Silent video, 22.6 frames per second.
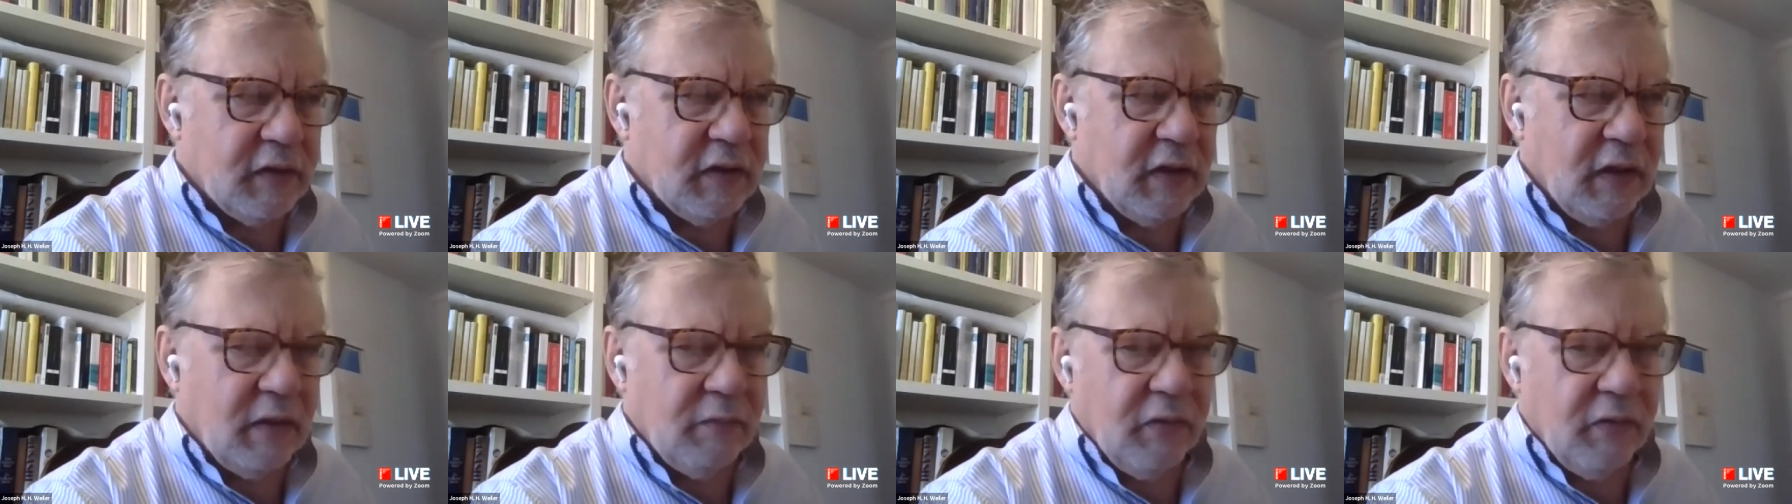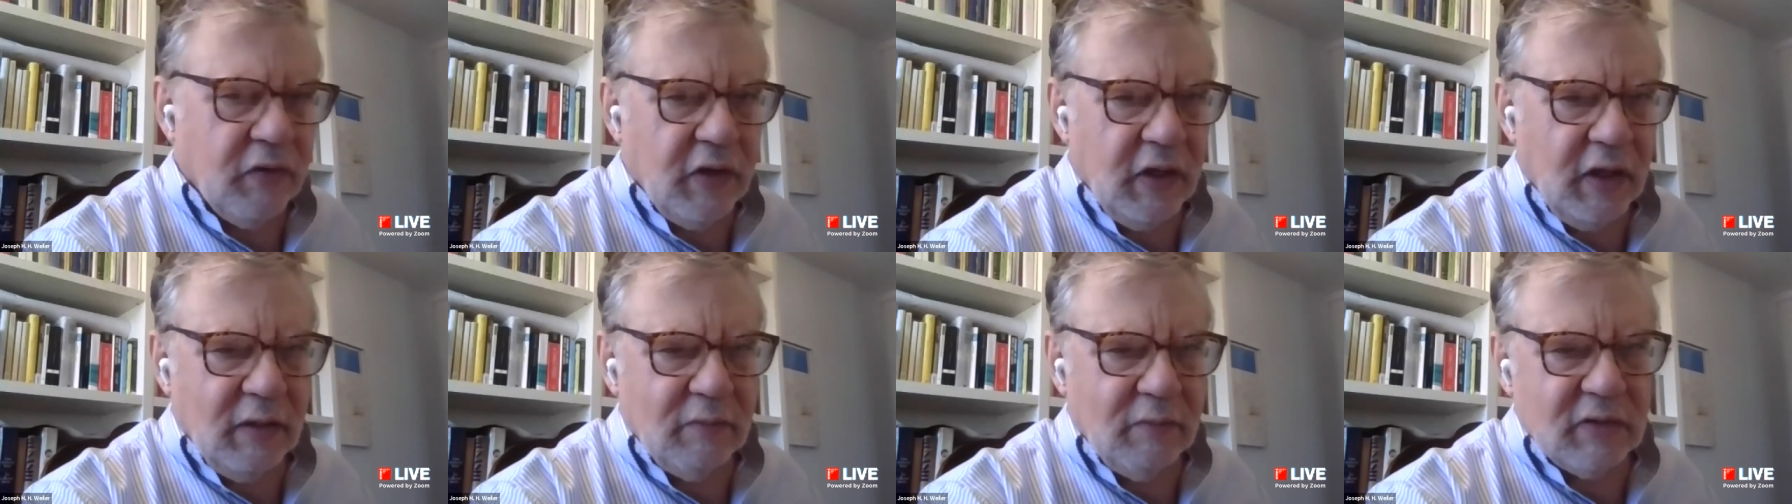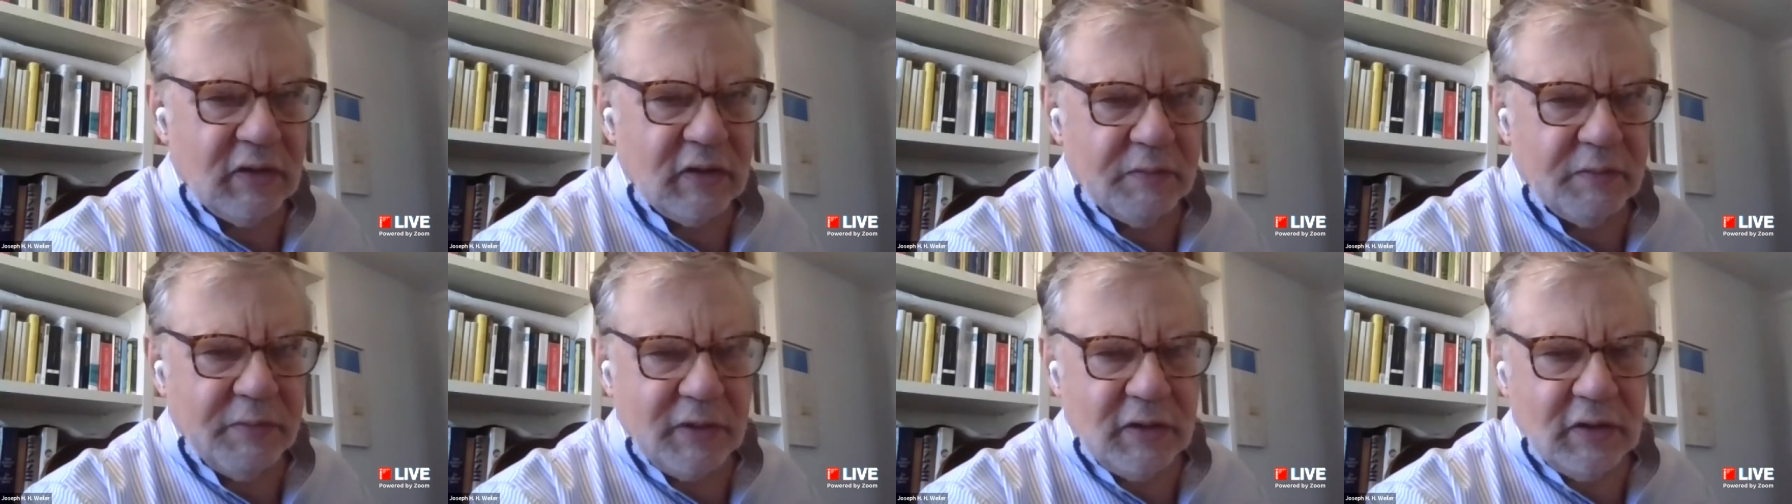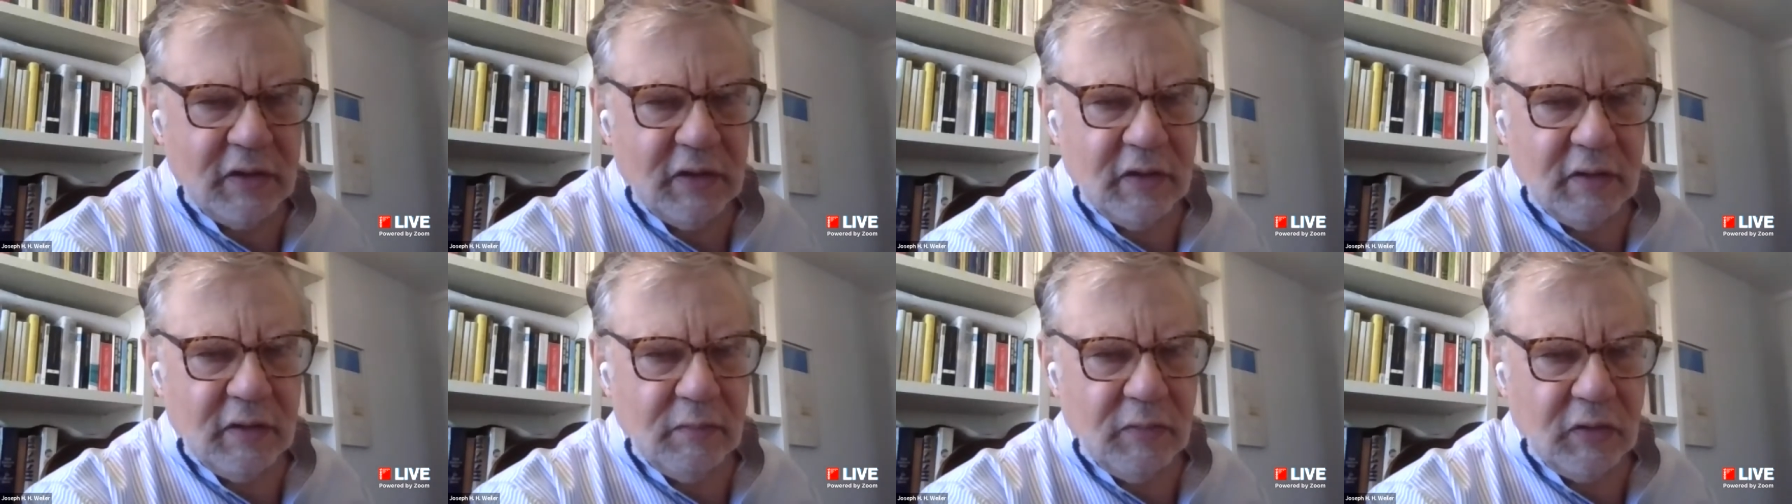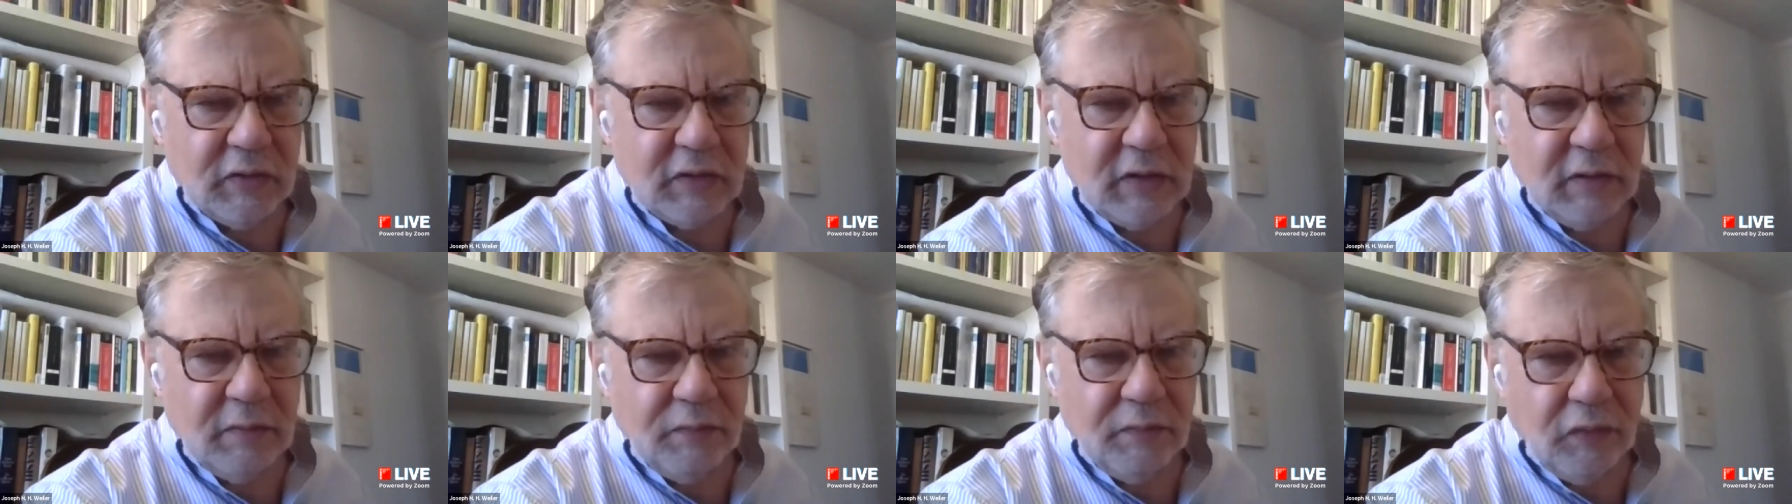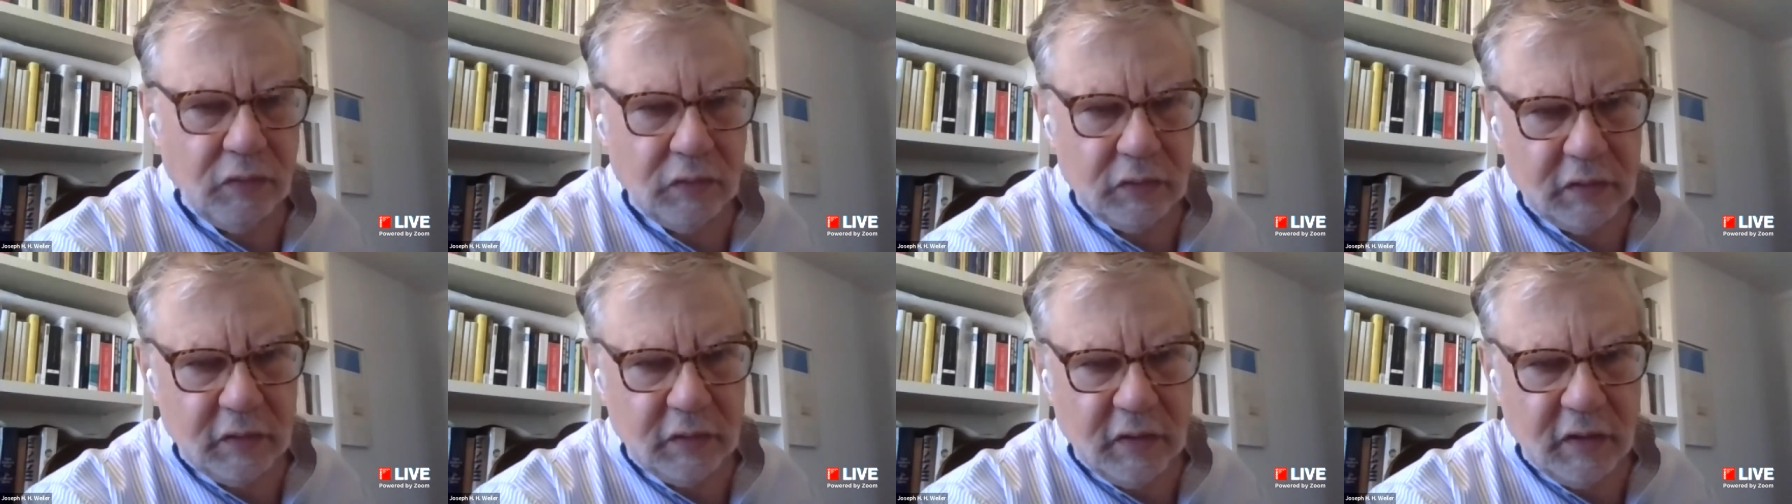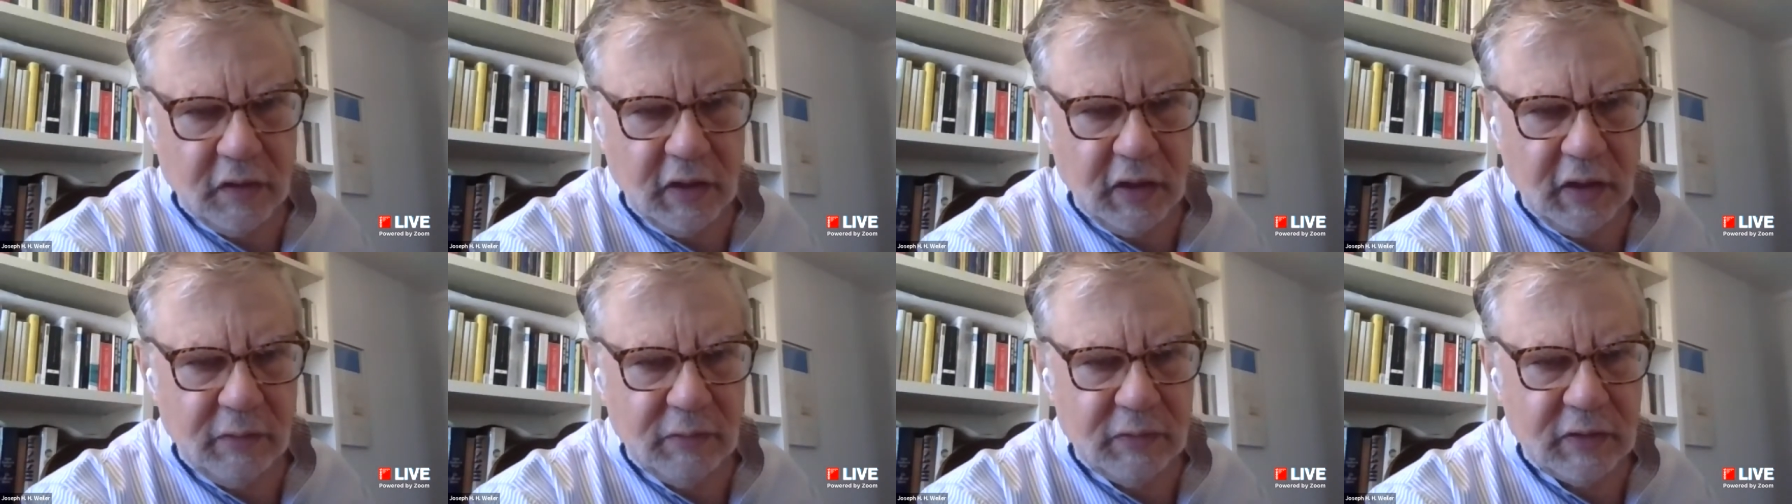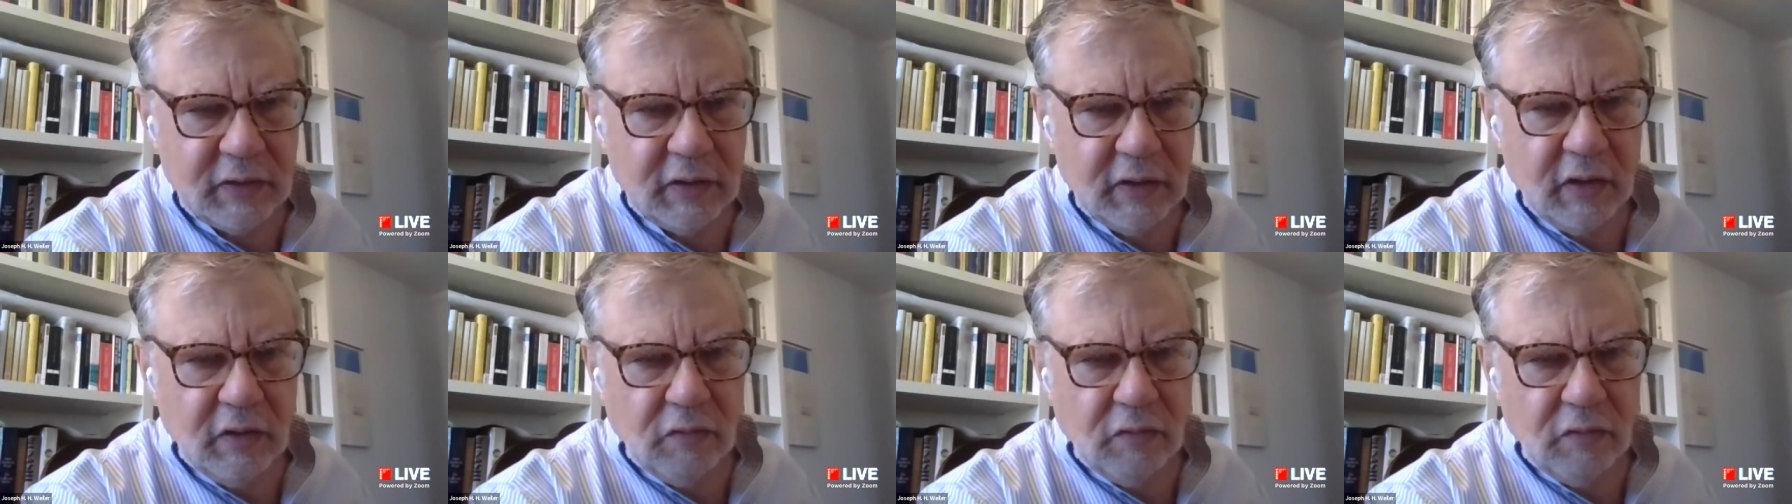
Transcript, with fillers: some themes, especially the most important themes,